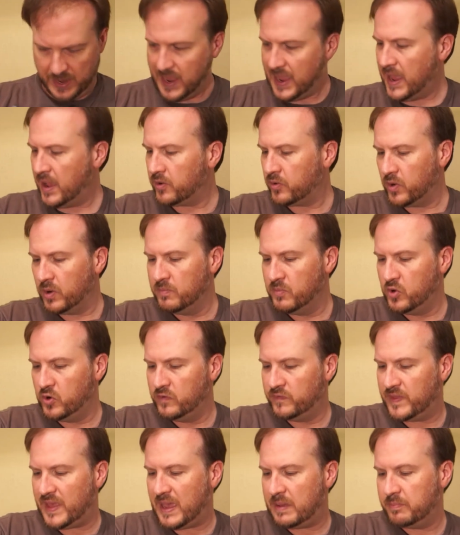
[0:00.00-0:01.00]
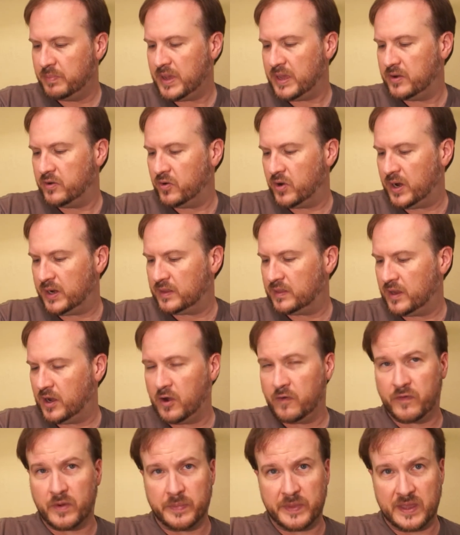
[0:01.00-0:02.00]
how to remove that button right
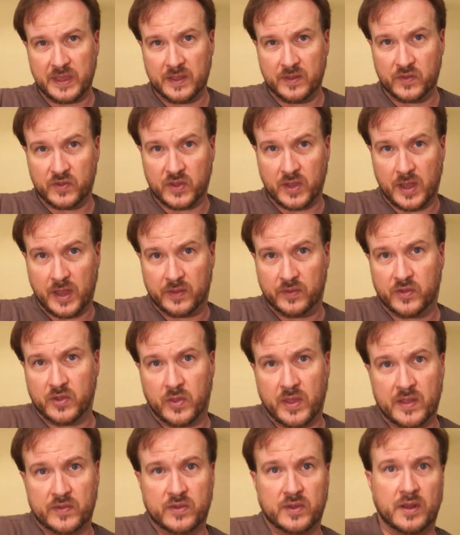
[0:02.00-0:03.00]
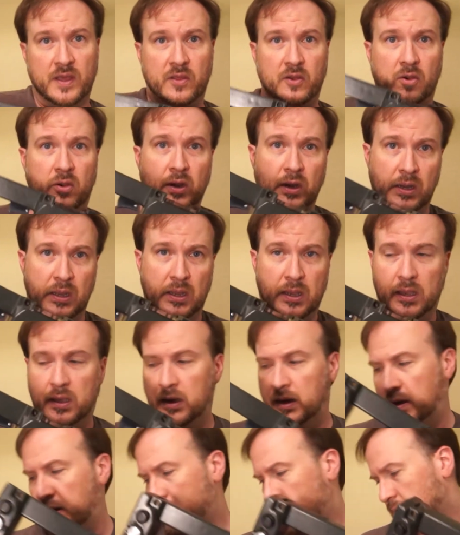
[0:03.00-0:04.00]
there from the inside. So that's another
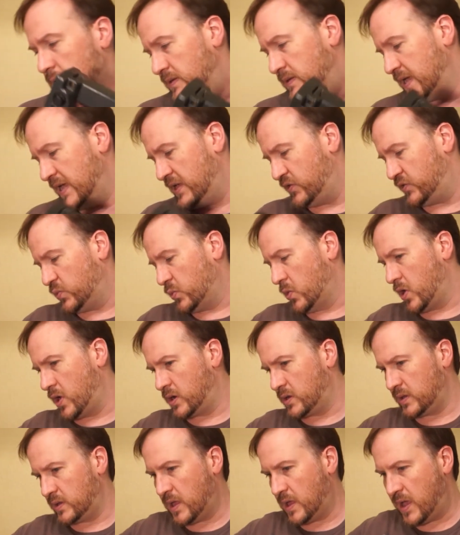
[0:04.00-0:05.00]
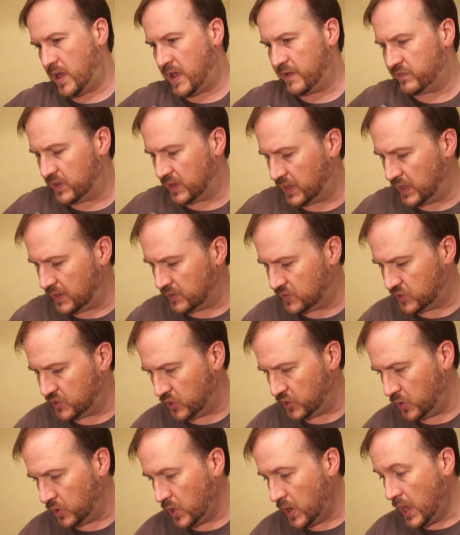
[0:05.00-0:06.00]
day's work that I'll have to get to.